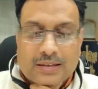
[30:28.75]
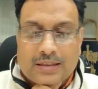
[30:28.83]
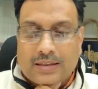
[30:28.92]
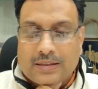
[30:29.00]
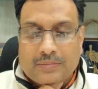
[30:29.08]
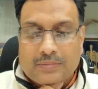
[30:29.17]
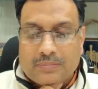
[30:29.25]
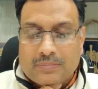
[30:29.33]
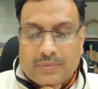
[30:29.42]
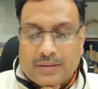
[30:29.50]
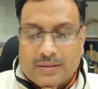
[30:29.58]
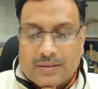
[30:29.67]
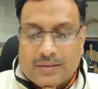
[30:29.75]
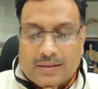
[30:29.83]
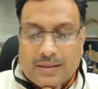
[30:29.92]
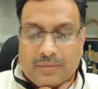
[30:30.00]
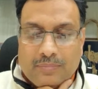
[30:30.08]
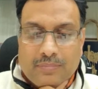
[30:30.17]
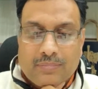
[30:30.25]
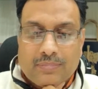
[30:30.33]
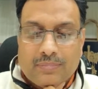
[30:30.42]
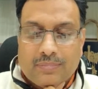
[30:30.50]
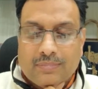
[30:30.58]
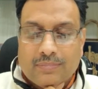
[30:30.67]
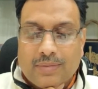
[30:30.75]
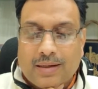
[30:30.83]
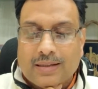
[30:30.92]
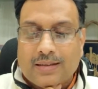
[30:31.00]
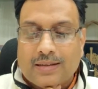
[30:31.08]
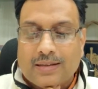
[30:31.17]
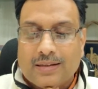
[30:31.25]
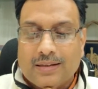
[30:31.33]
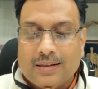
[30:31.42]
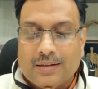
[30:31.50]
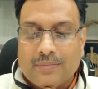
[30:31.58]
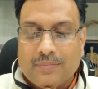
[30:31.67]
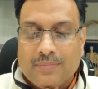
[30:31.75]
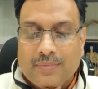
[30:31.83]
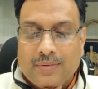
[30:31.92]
Um, um, but so